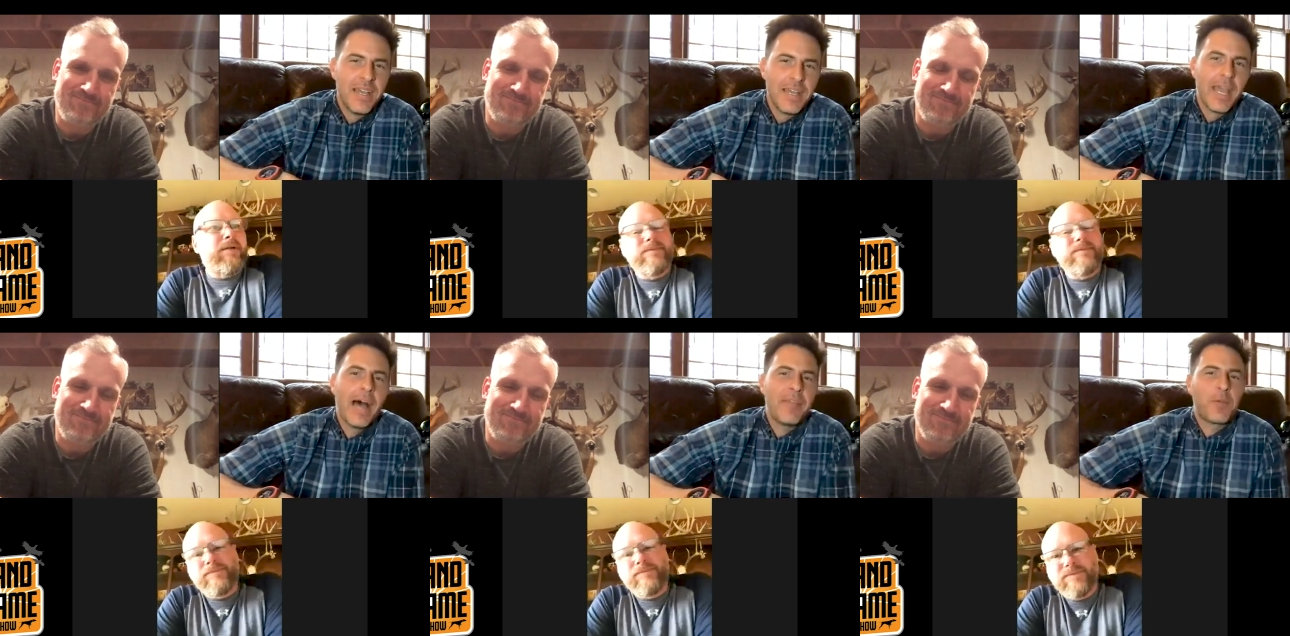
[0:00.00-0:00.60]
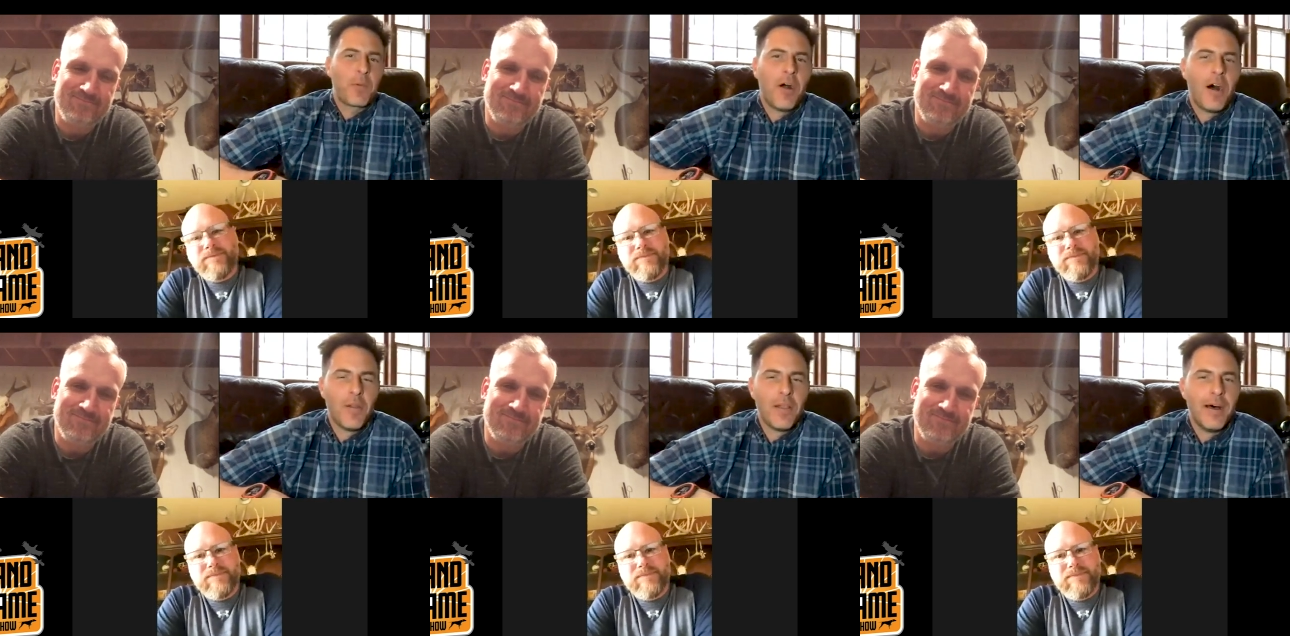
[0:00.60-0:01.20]
Speaker 1: Yeah, so. I think we're
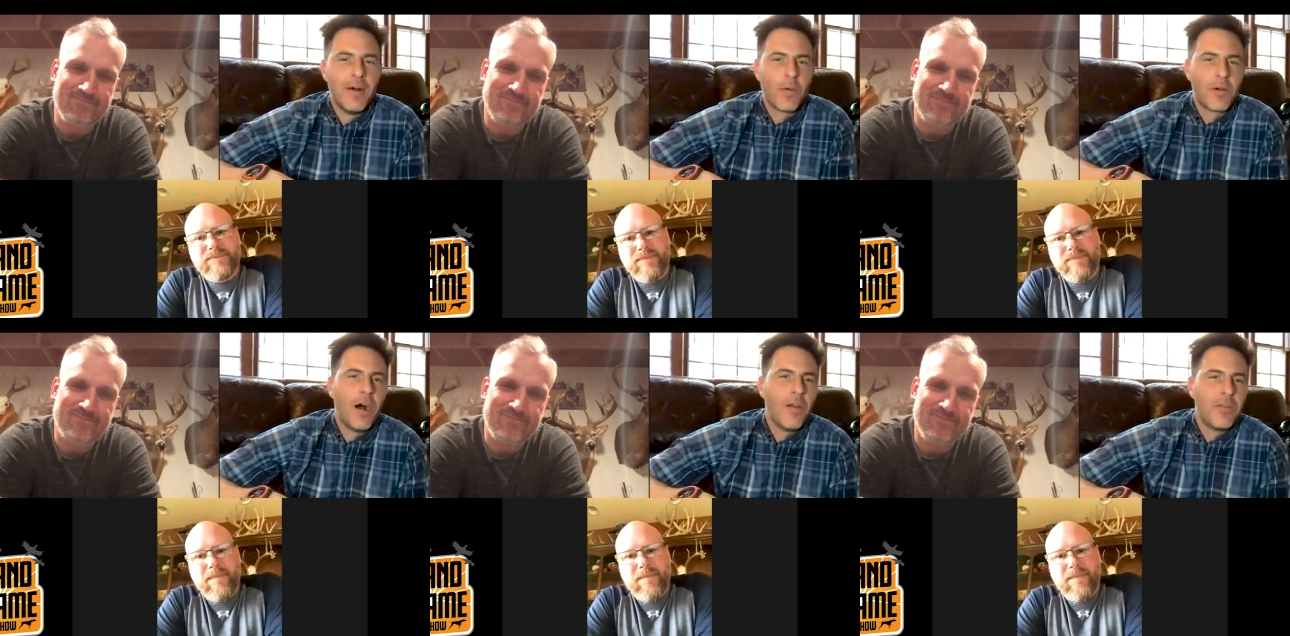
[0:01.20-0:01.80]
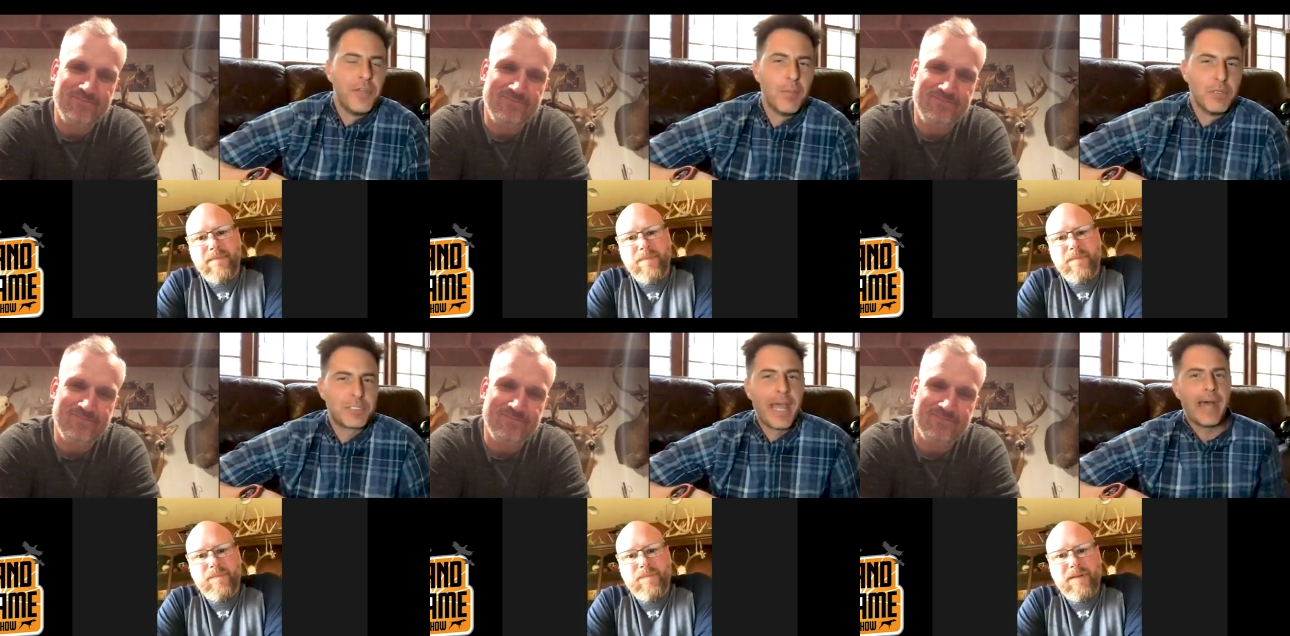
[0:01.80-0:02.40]
all uh, we're all the
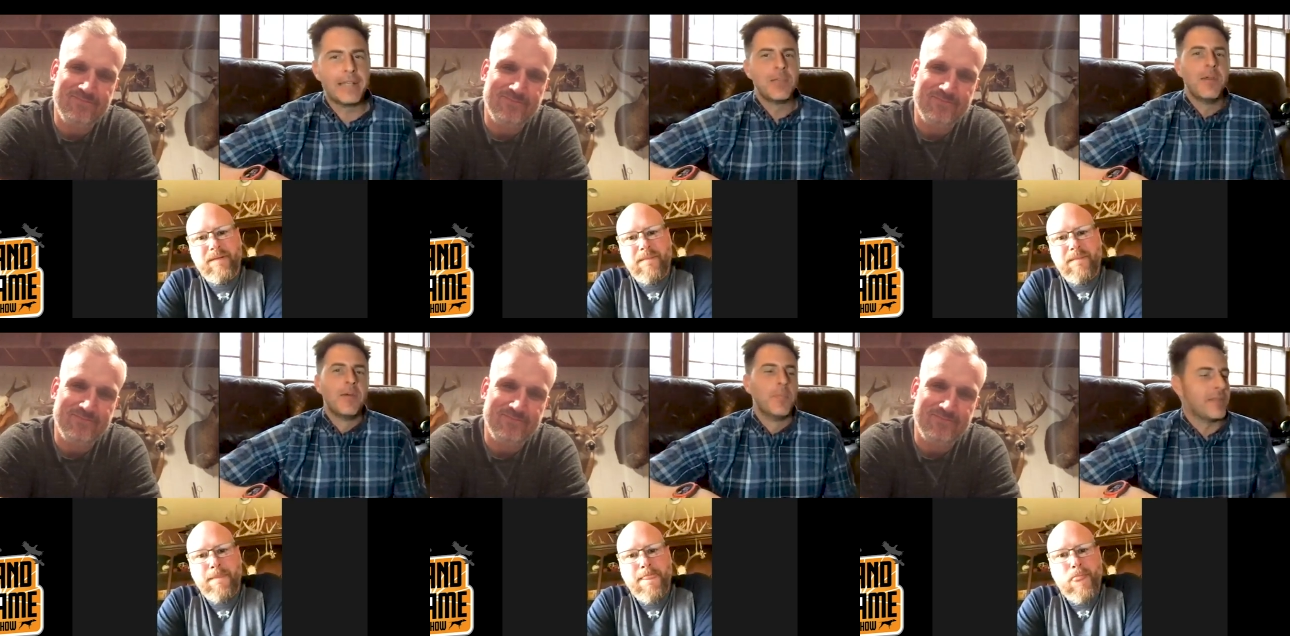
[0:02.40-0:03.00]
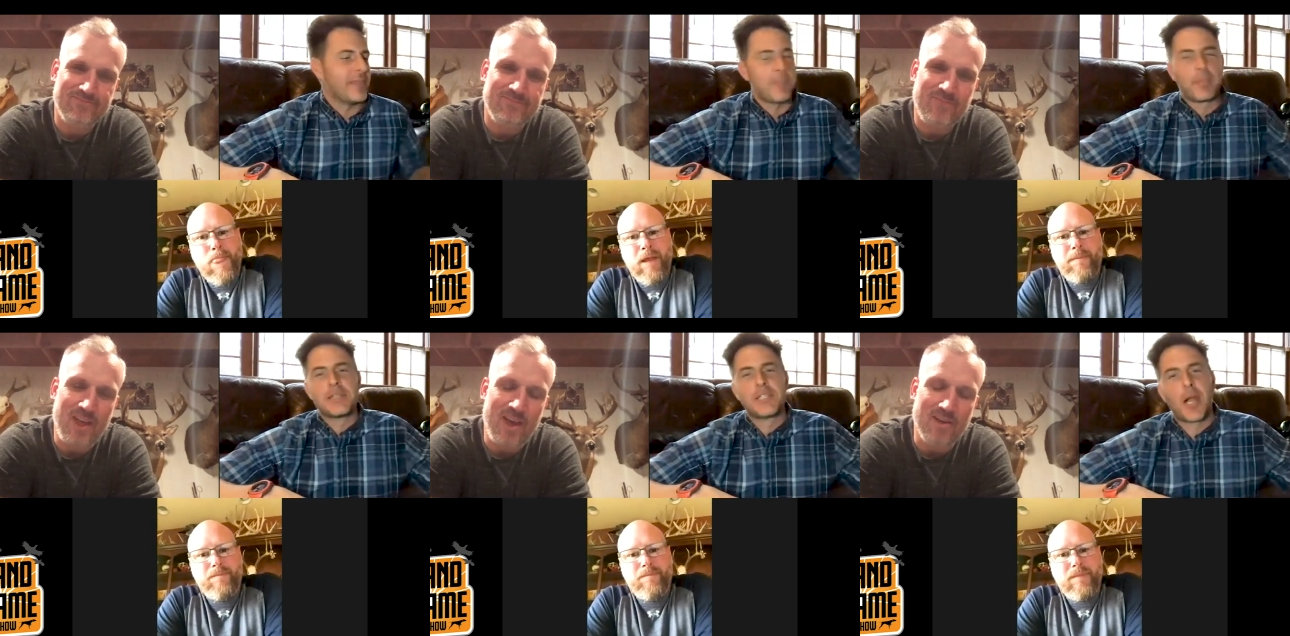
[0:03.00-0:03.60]
doubles guys. But that
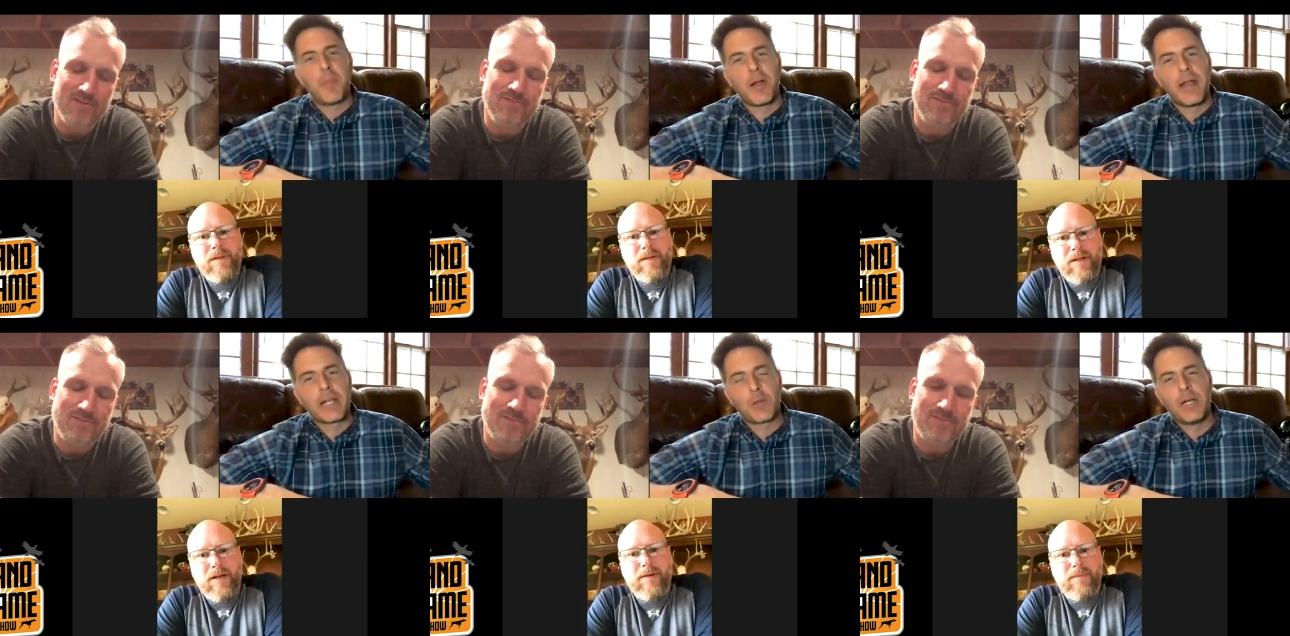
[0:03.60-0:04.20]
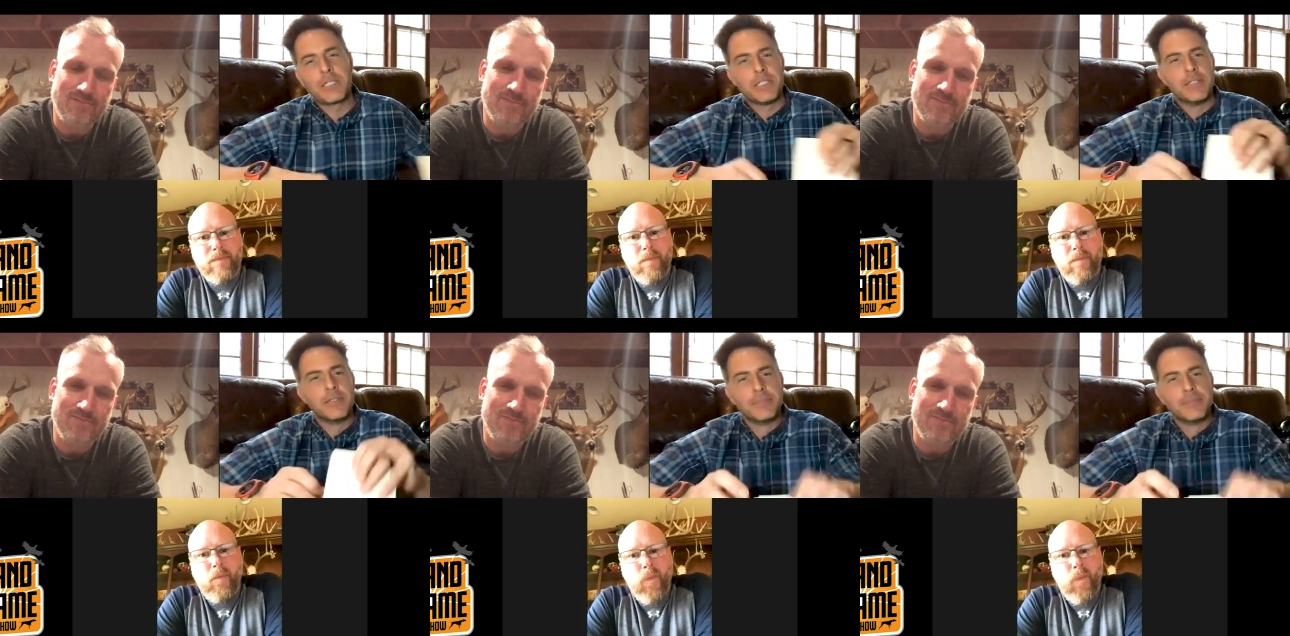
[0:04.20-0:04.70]
brings up our next yeah. question.